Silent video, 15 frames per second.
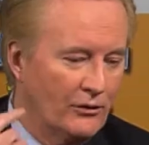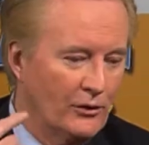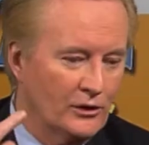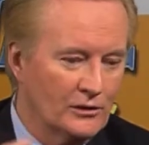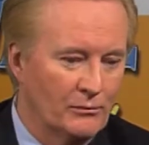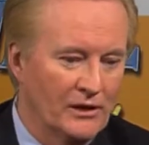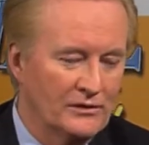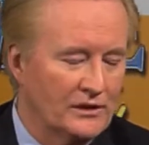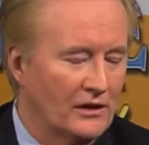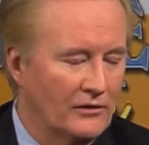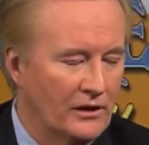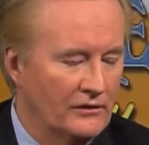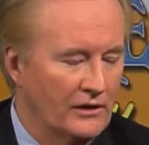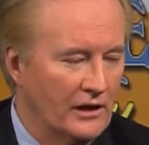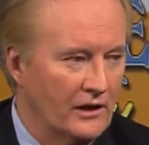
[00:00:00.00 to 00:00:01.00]
thought to myself
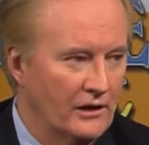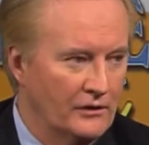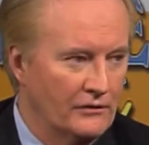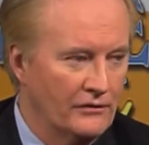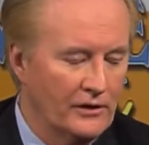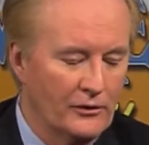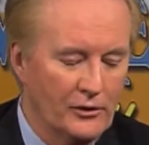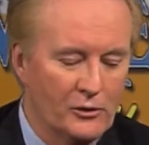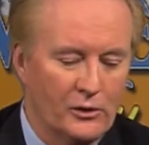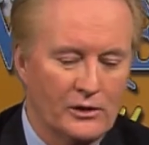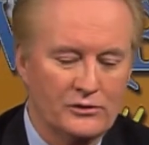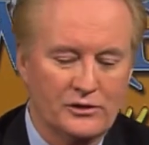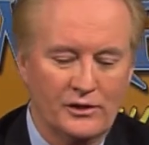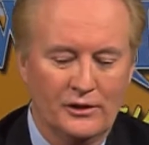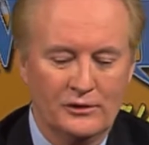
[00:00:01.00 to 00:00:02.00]
how unfair the
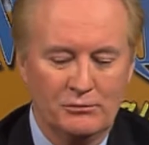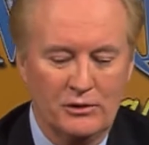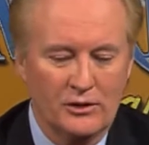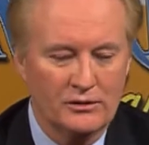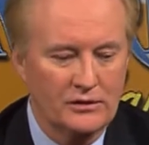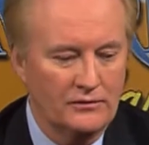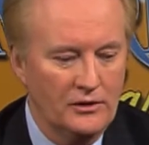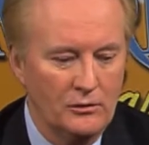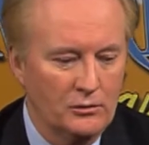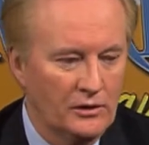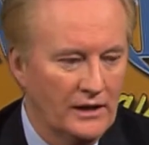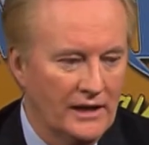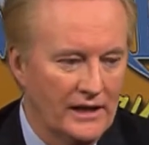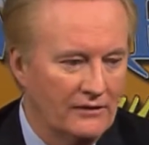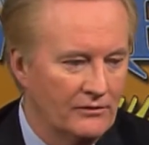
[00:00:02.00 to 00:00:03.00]
question is, because if you were
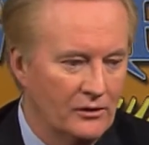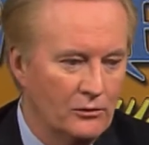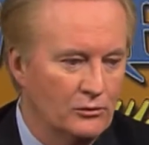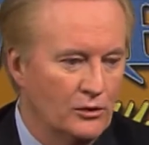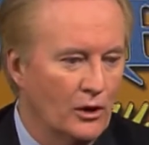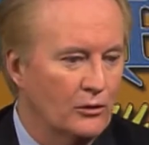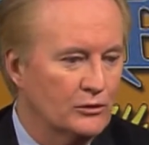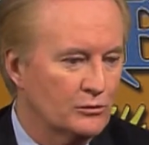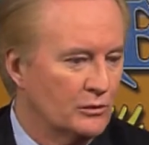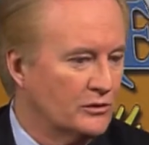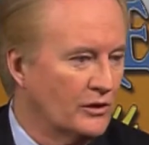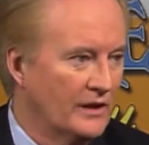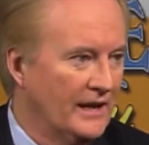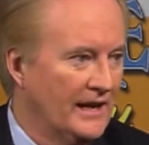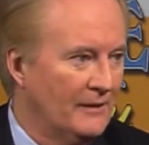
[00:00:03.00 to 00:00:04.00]
to have, who knows what's
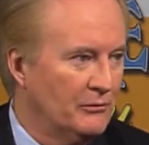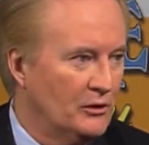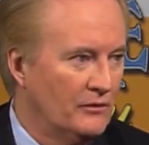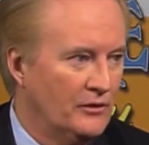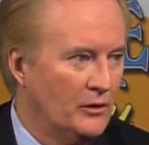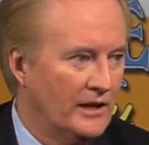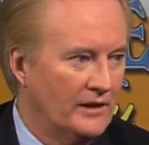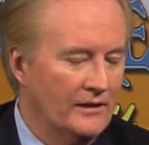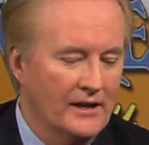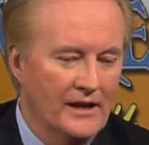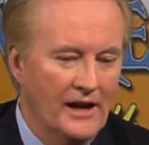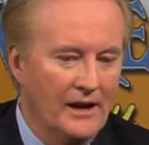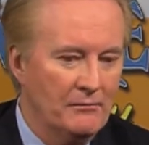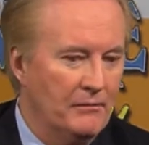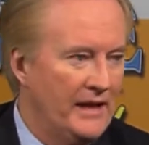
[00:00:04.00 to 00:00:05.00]
going to happen? If you had
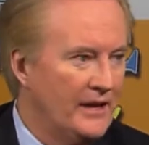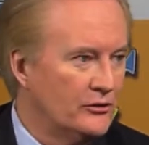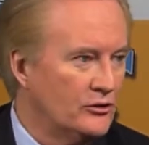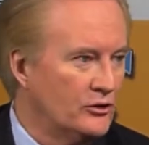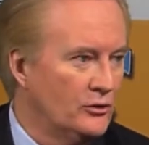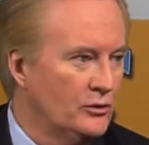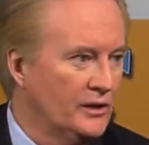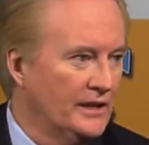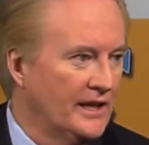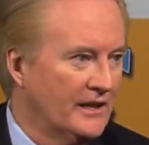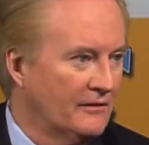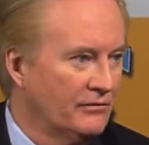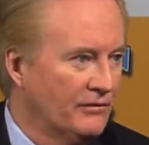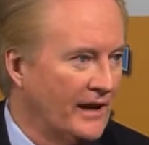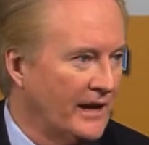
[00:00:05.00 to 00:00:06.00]
a mass shooting at
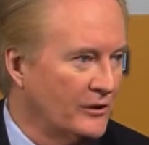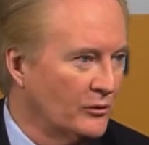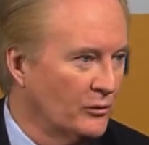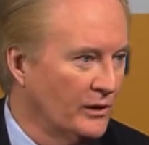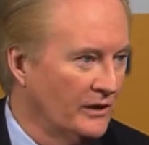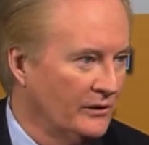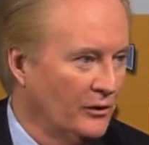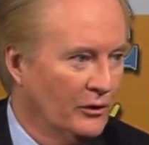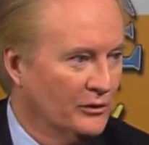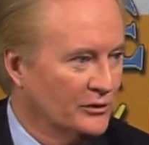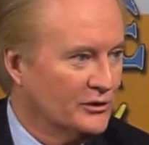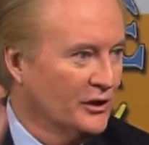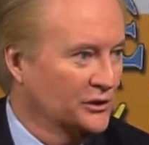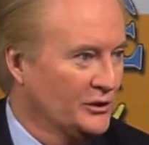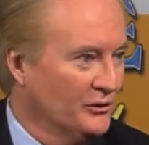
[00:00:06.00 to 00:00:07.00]
a factory, all of a
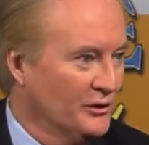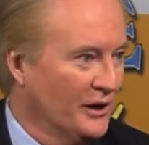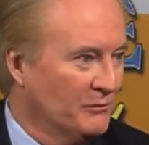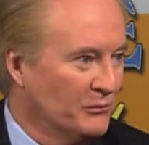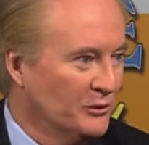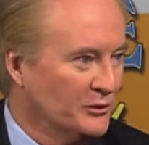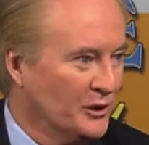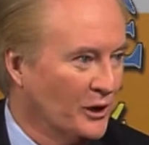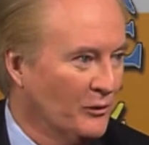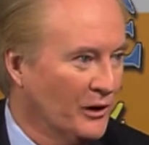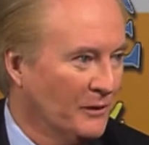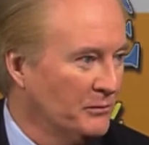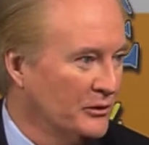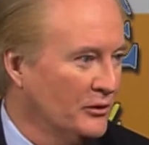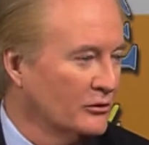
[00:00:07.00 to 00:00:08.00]
sudden your numbers go
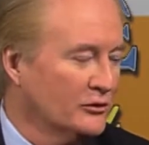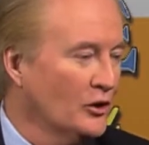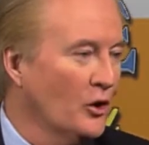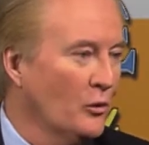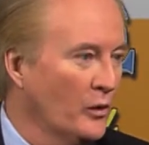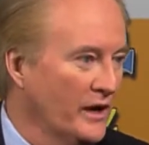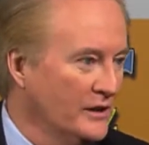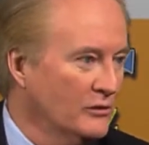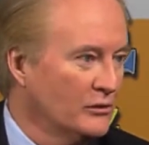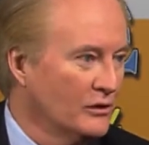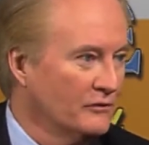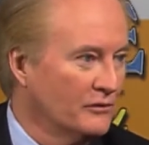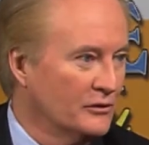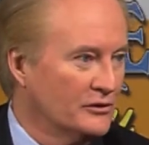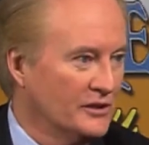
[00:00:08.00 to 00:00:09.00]
up, and there's no way you
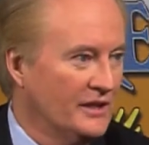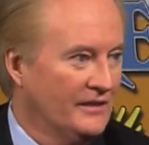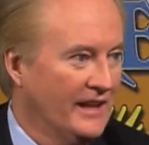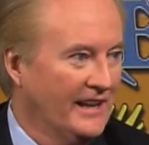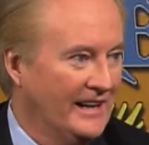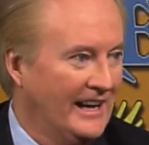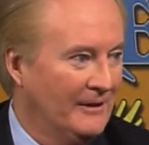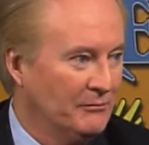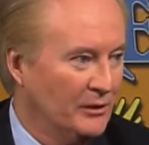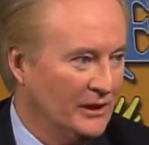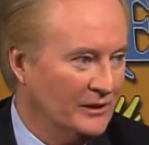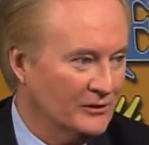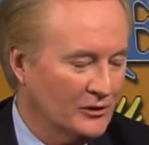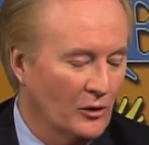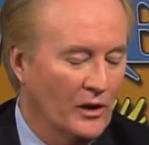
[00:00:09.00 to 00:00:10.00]
could foresee that
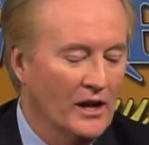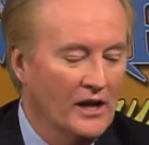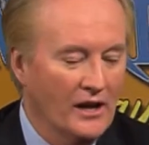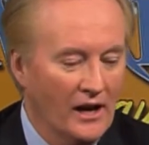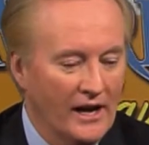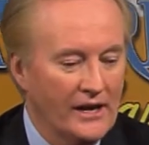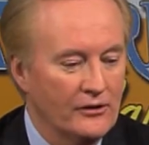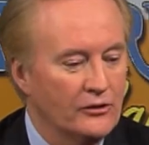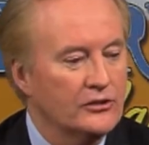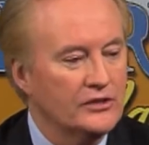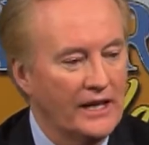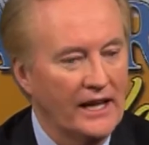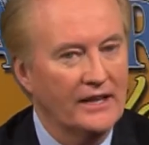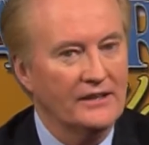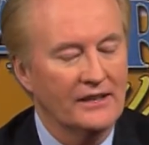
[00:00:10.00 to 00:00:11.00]
happening. So I
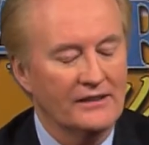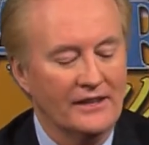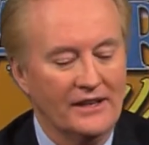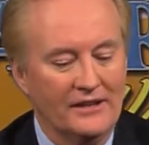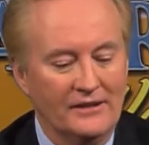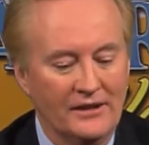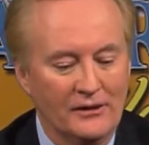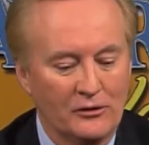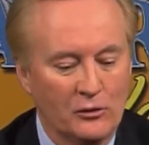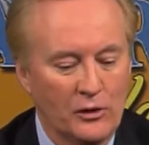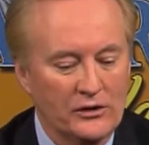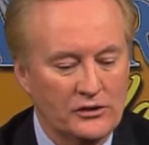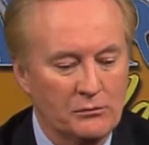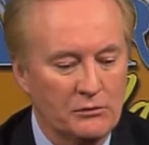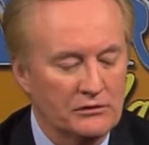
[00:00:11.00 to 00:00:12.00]
understand that the
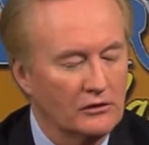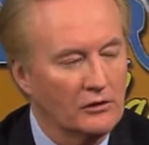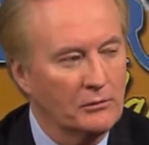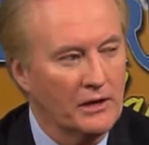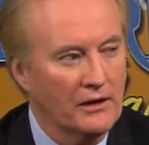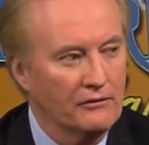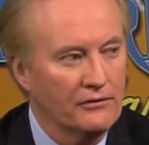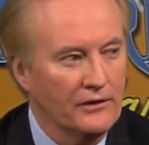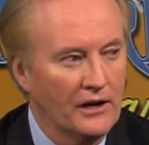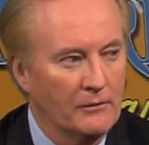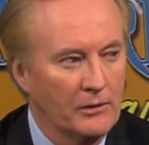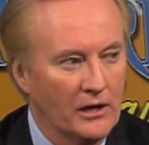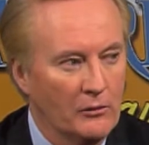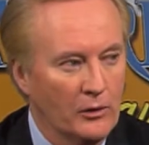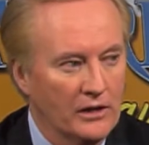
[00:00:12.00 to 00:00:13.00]
question was a little bit unfair,
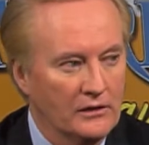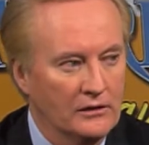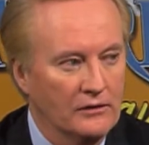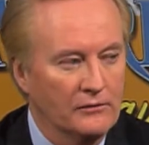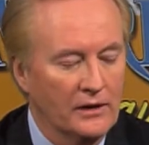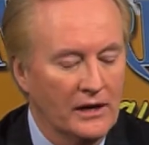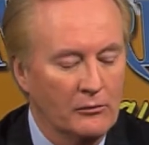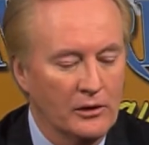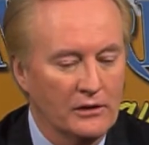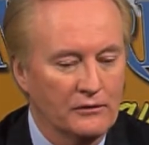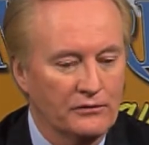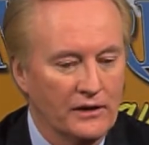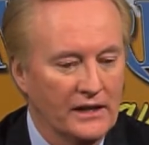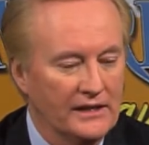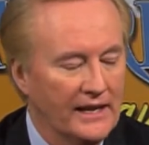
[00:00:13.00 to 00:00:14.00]
but I wanted to
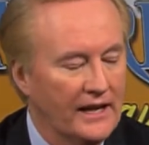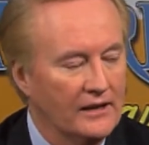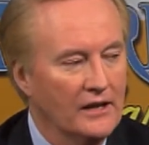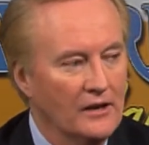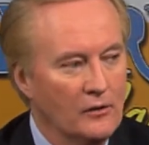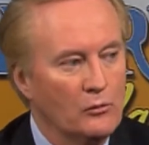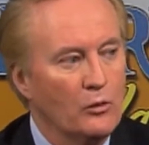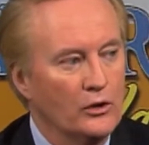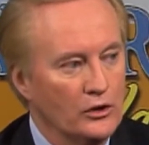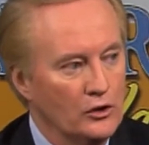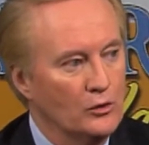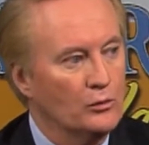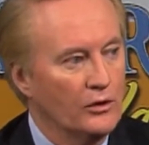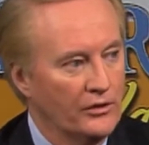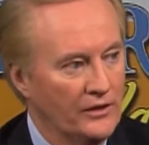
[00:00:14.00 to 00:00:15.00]
find out what
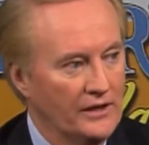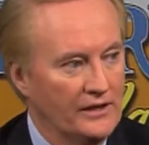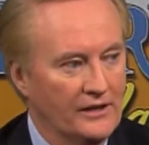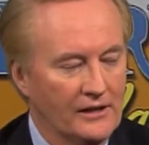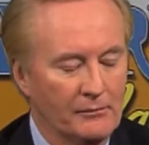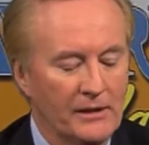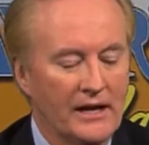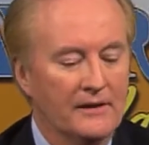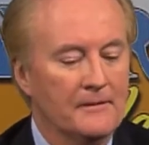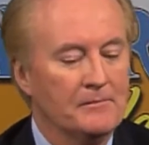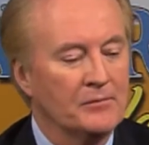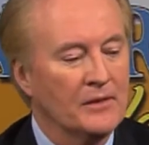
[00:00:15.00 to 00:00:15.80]
you were thinking about.